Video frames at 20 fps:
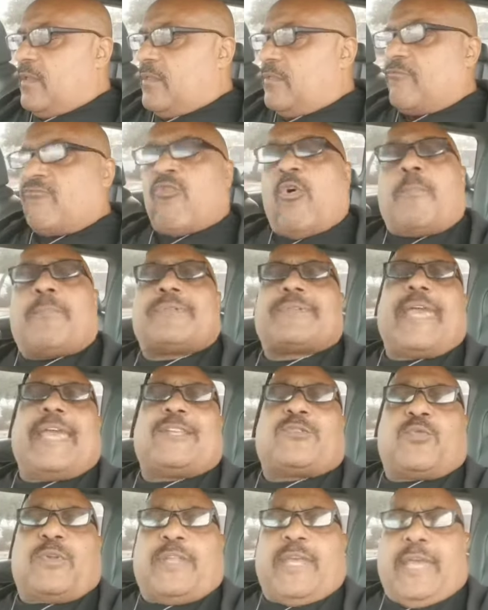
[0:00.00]
Romans
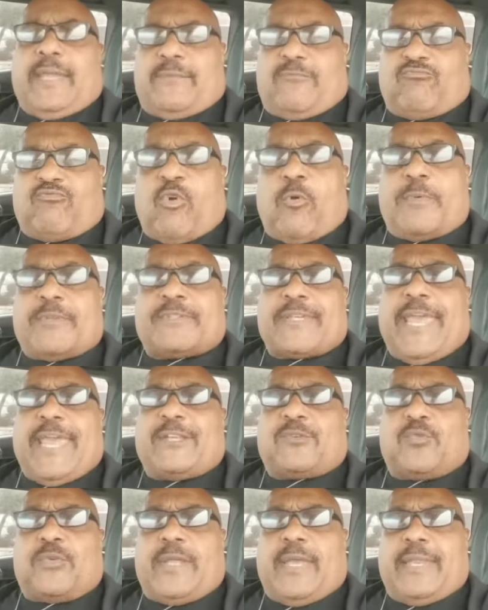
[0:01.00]
8:28. Romans
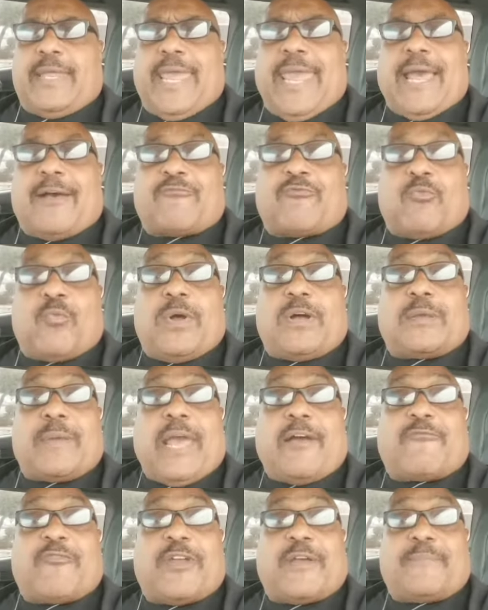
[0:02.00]
8:28. welcome,
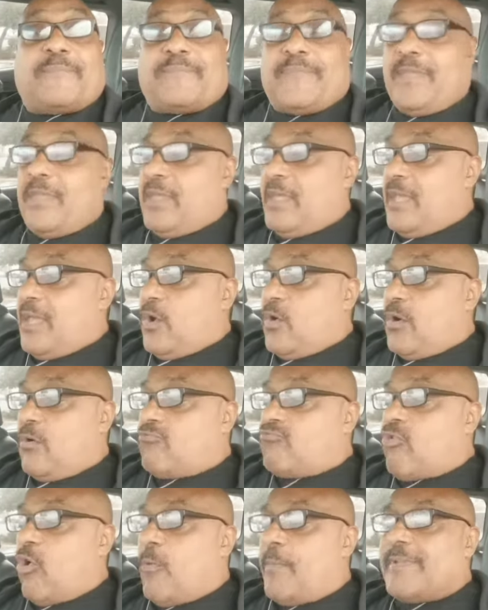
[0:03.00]
Alfred.
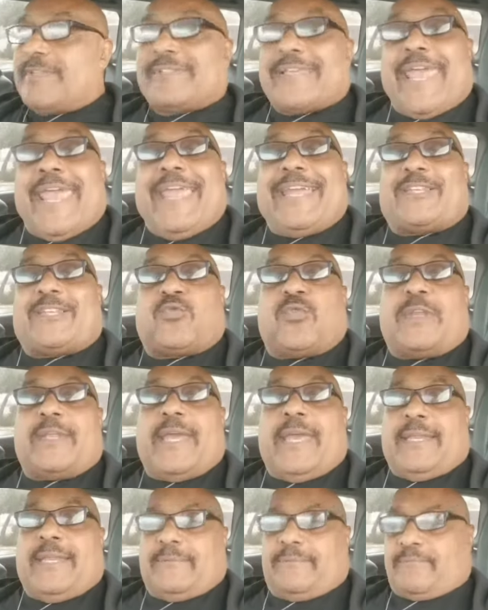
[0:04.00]
Romans
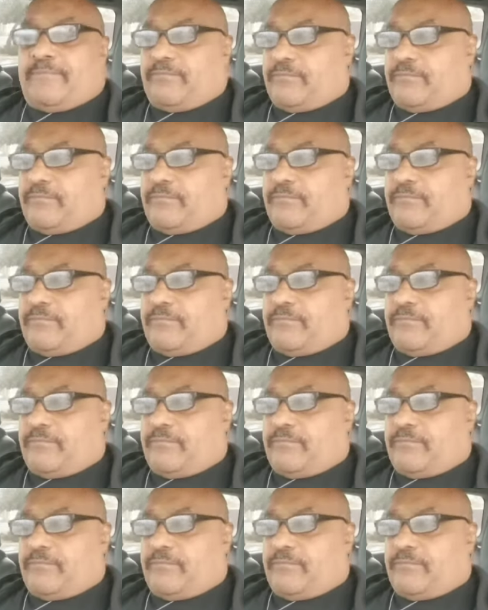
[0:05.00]
8:28.